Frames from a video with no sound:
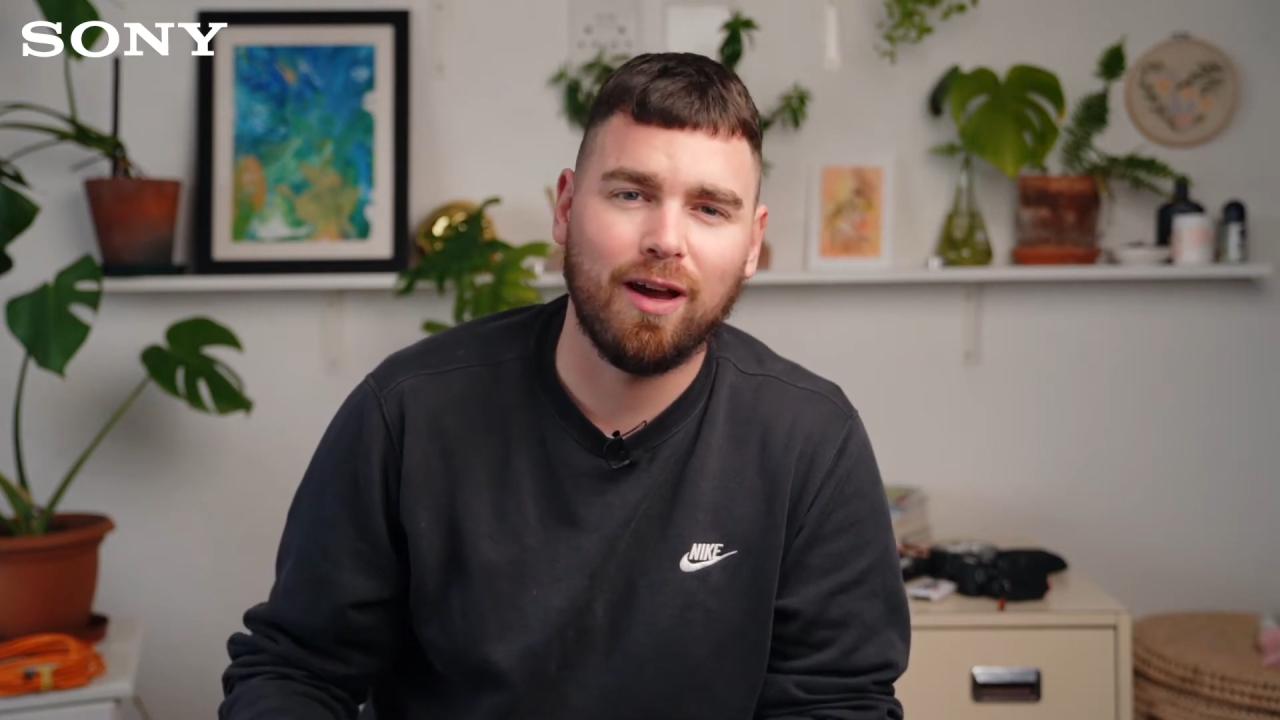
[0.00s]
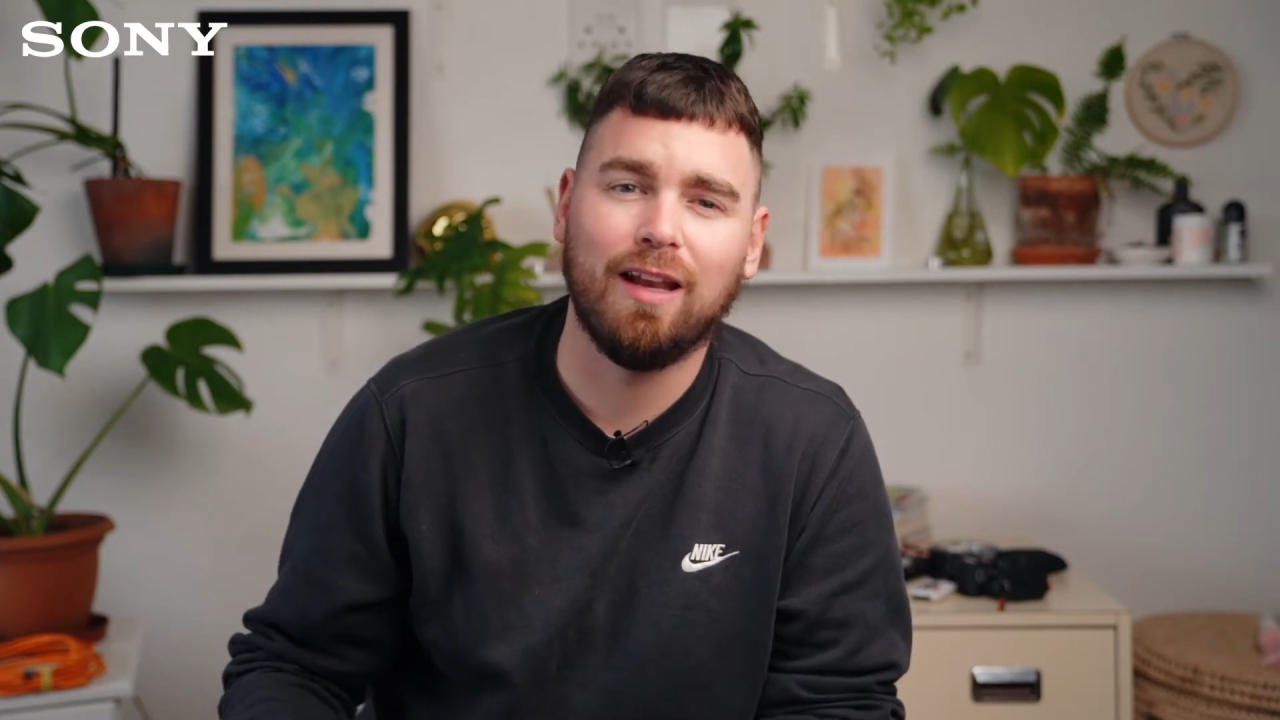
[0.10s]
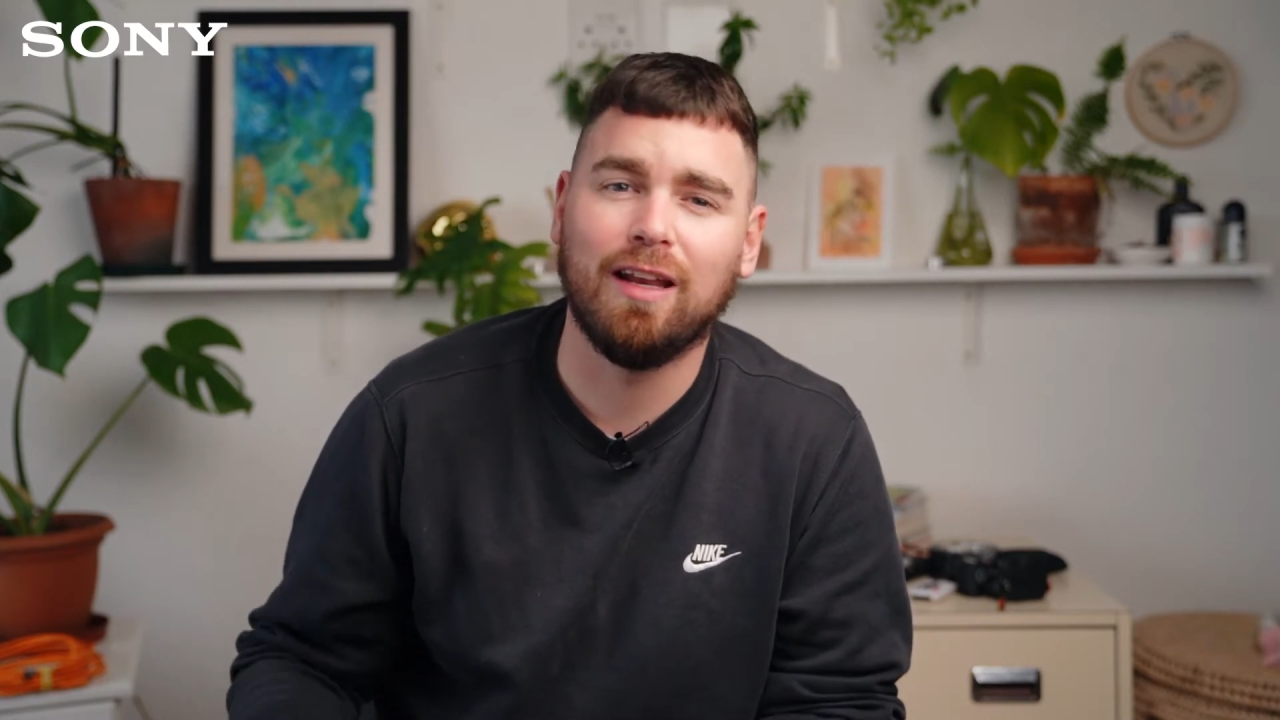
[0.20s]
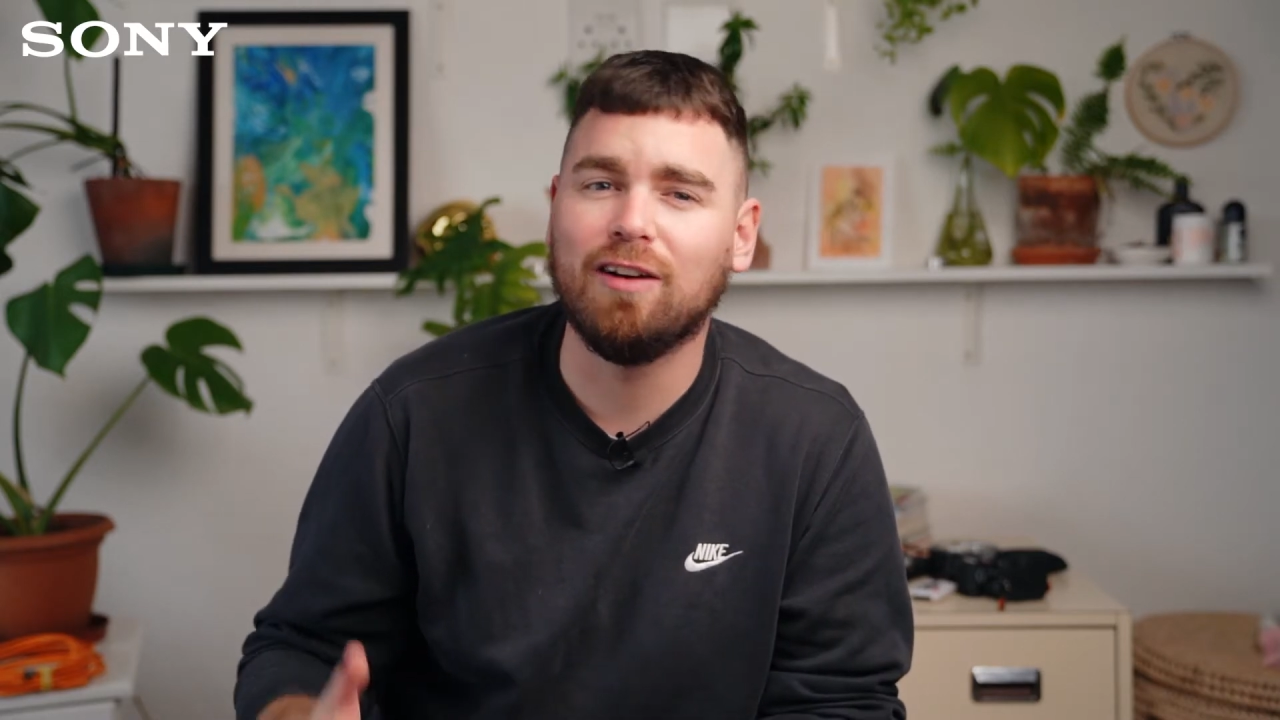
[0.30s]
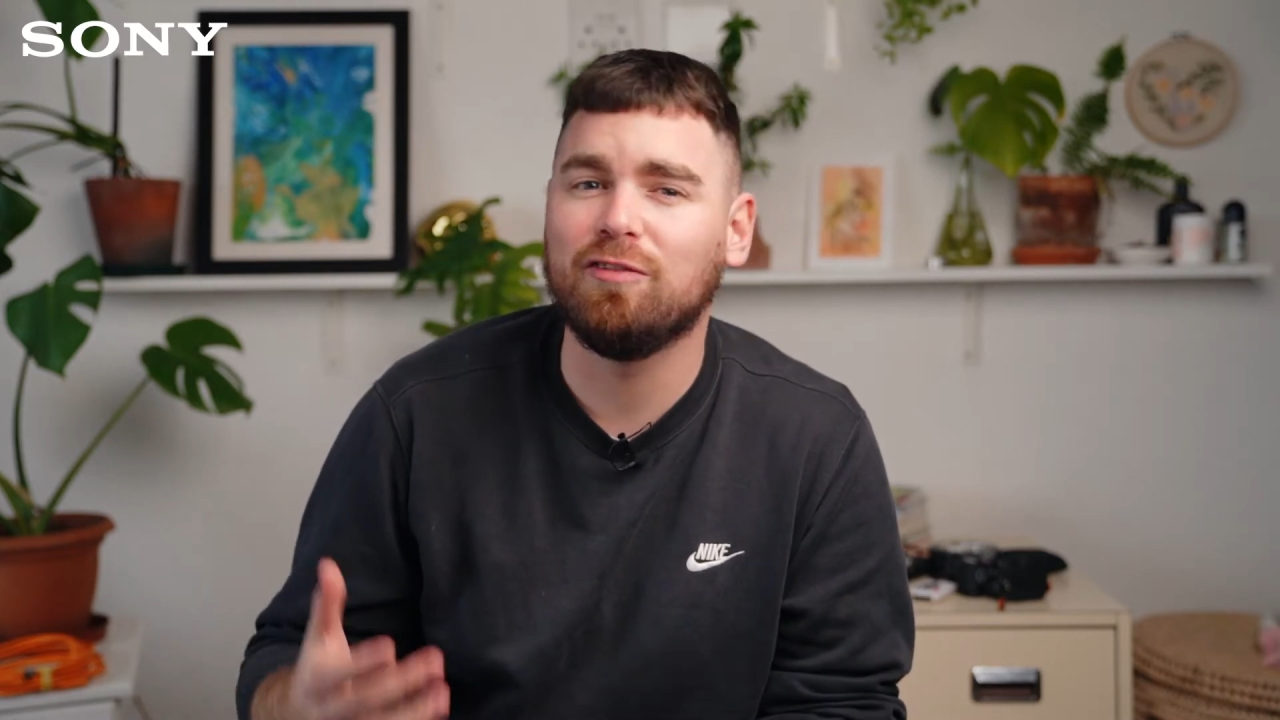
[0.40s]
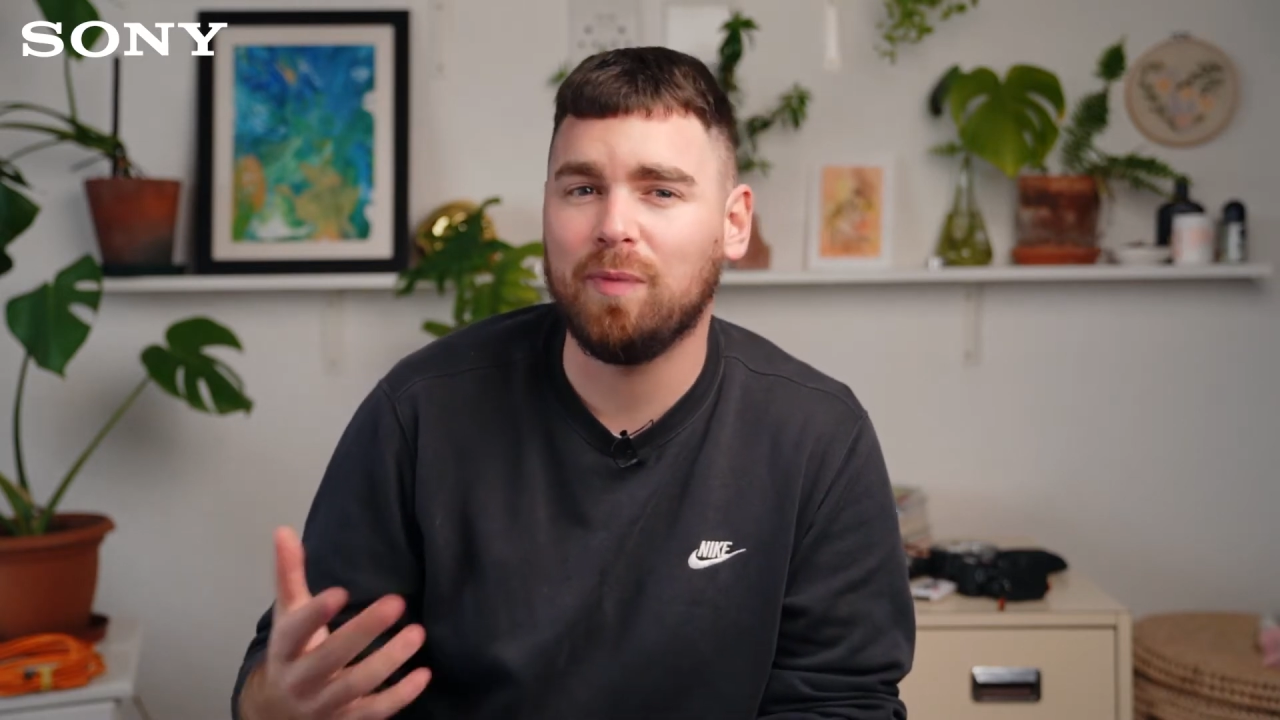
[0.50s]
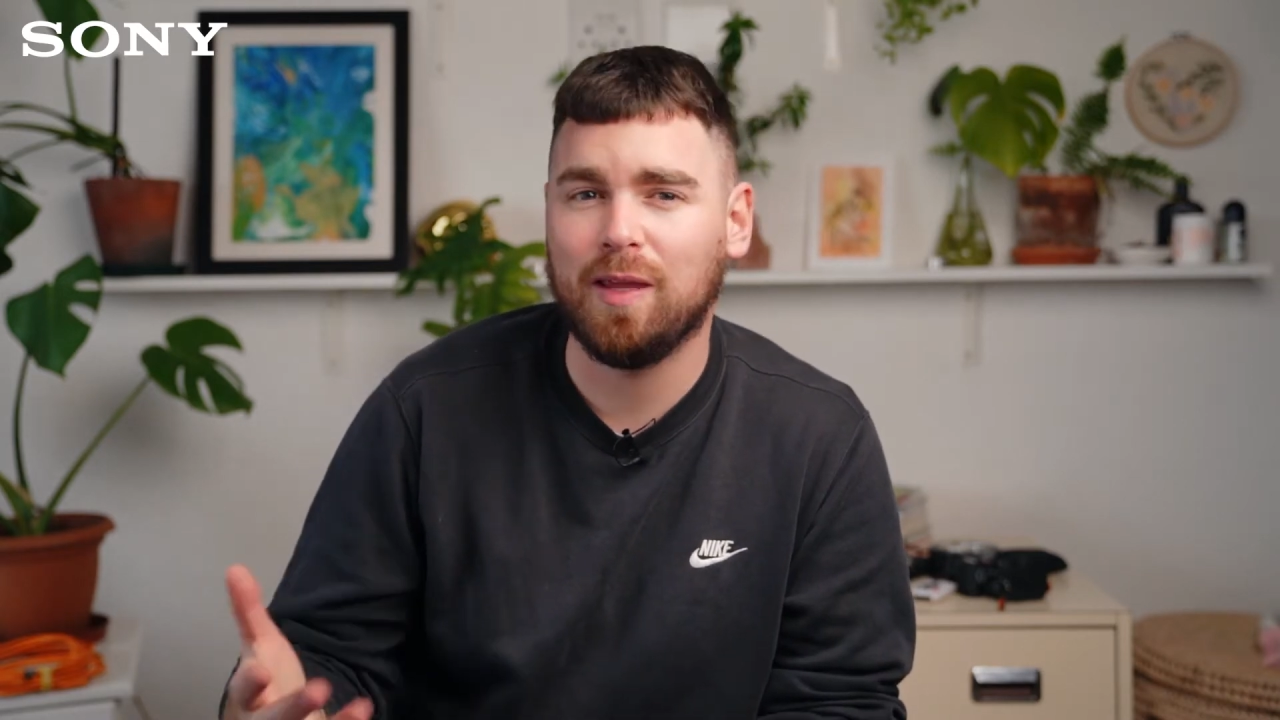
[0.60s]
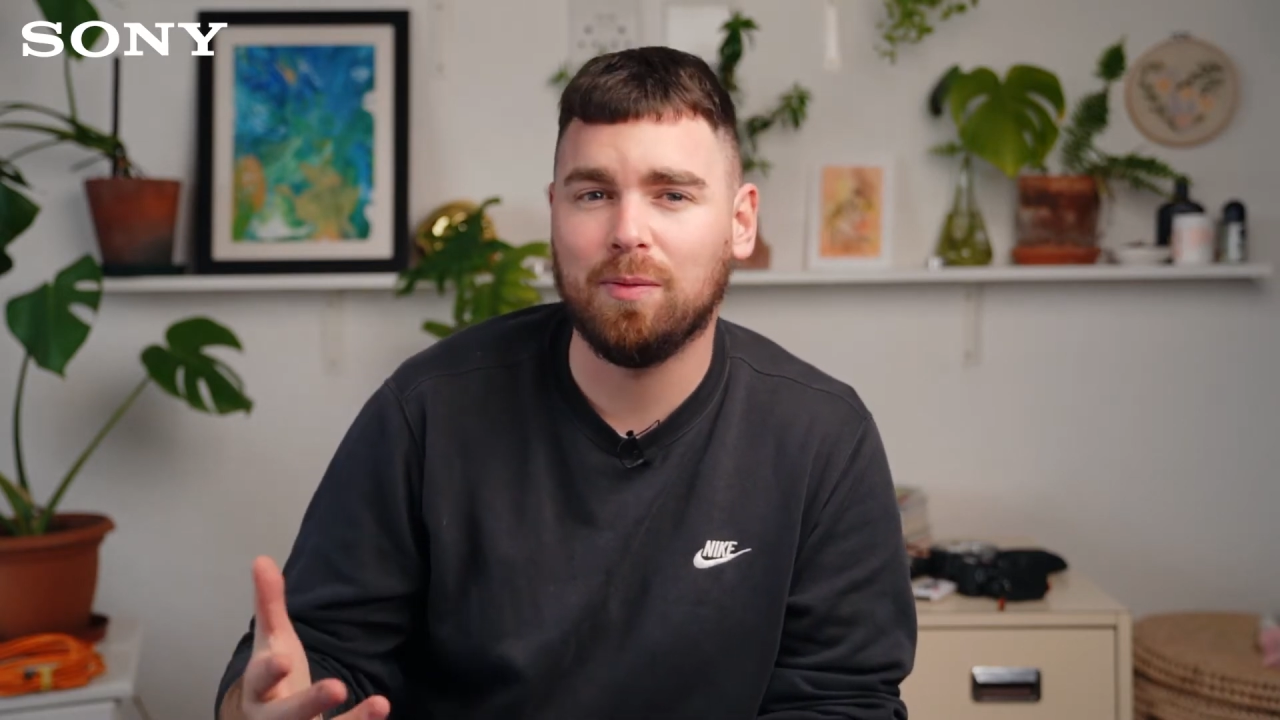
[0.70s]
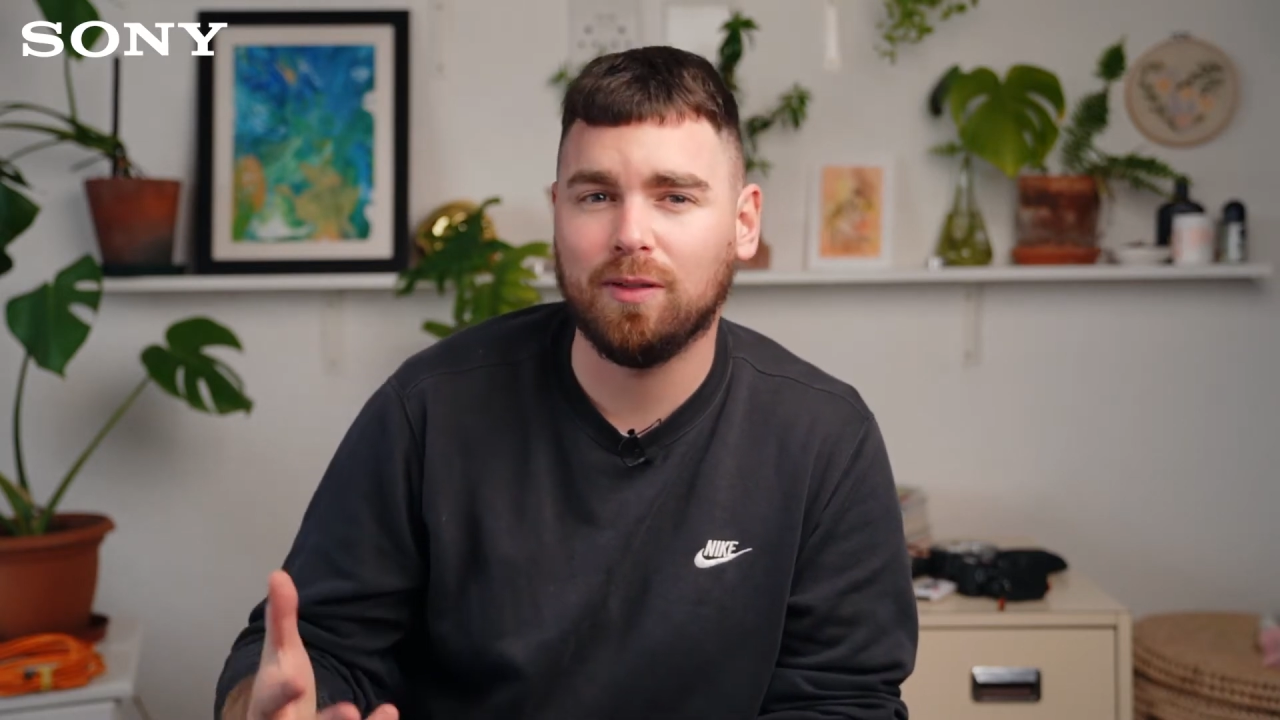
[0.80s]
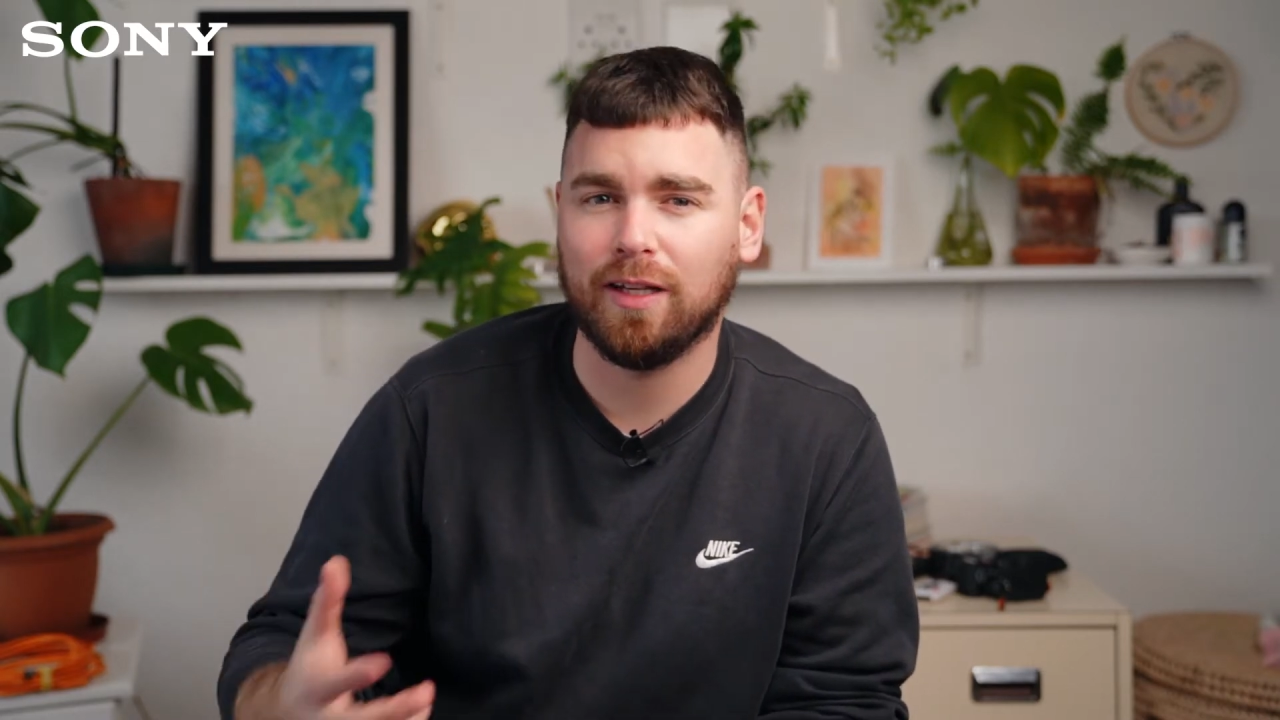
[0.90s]
I love
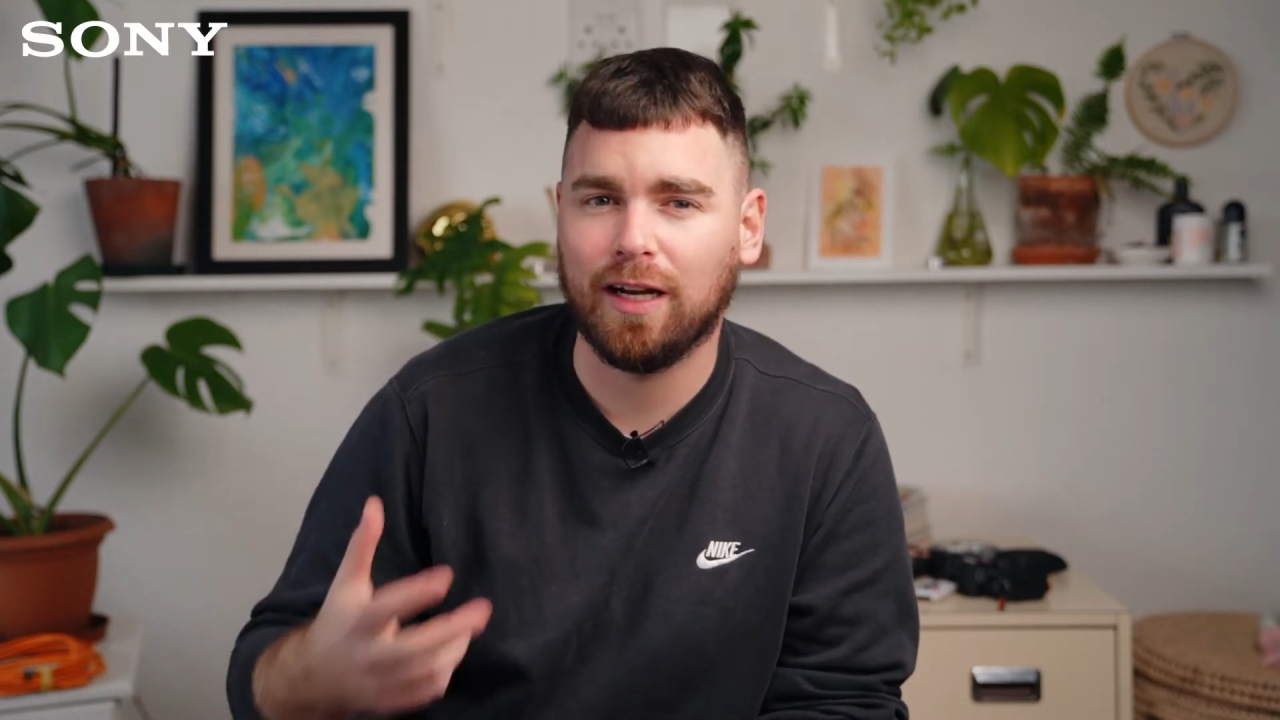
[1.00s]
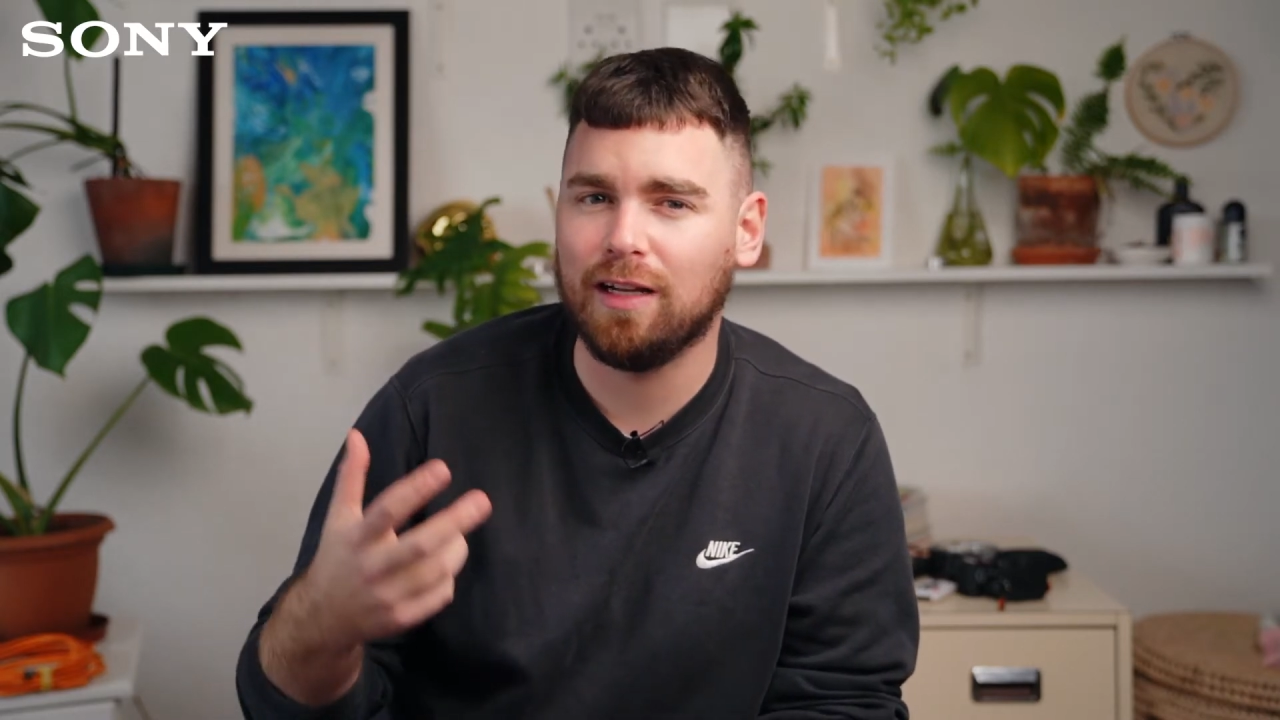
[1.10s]
people and I